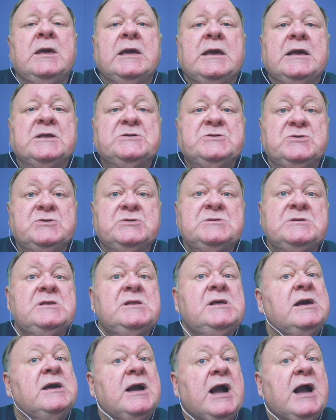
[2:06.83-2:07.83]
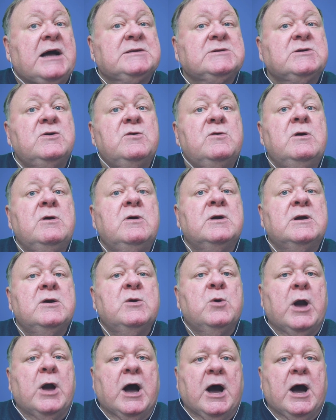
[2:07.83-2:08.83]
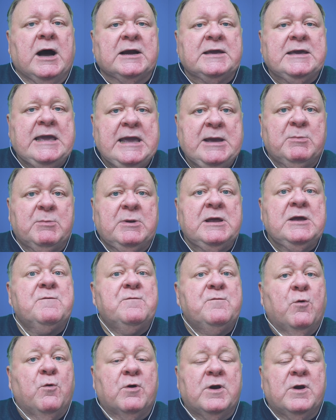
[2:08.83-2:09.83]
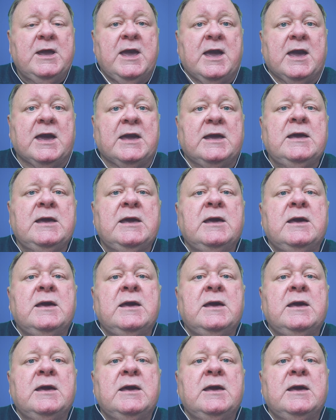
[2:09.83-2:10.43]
It's using the Elgato uh, CamLink 4K.